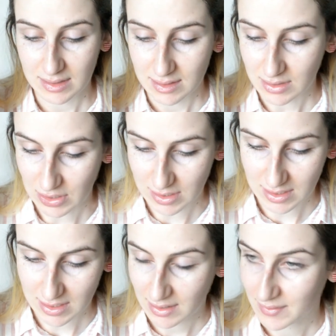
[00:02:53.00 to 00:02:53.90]

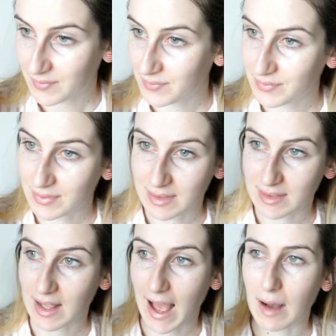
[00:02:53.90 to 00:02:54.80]
just
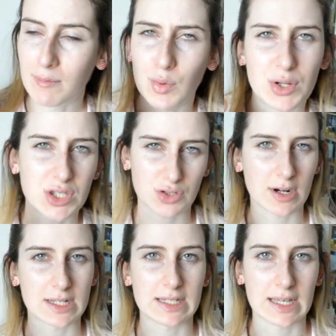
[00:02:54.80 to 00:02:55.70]
how
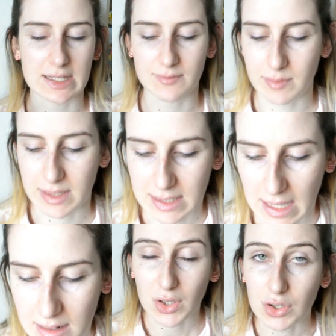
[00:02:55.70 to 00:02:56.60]
moisturising it is for my
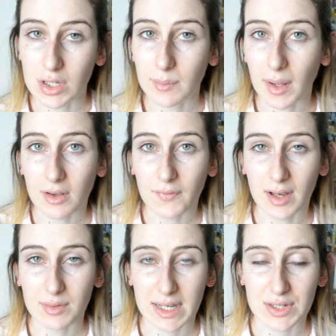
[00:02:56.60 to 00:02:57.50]
skin. You can apply your
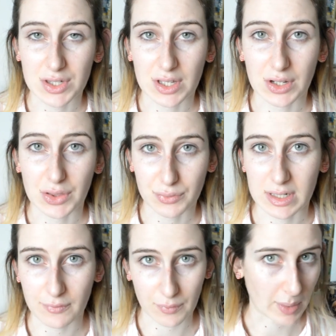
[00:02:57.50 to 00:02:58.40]
foundation three
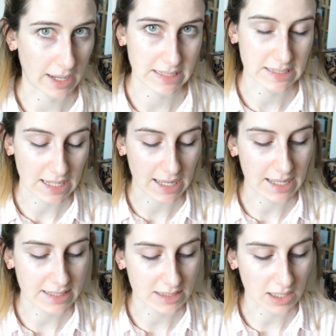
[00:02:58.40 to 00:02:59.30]
different ways
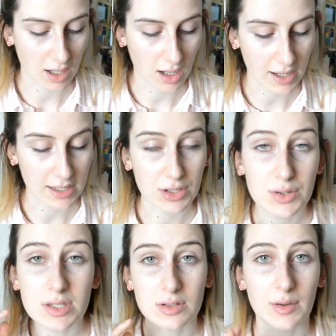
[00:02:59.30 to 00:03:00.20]
and I
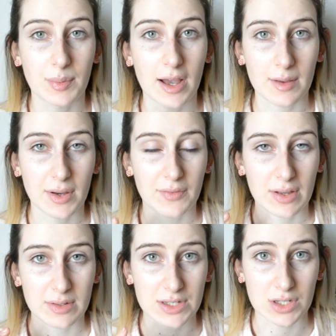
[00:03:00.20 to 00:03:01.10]
used to apply my
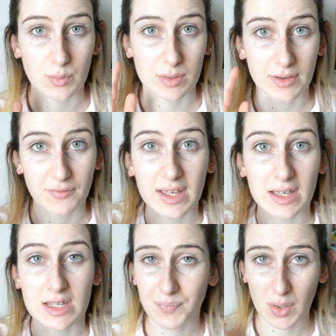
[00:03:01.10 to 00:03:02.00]
foundation with my
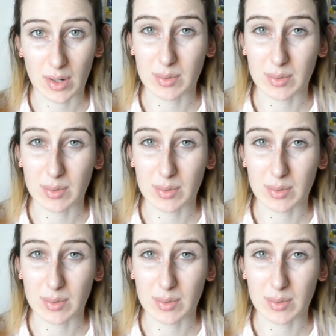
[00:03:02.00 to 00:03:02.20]
fingers when I was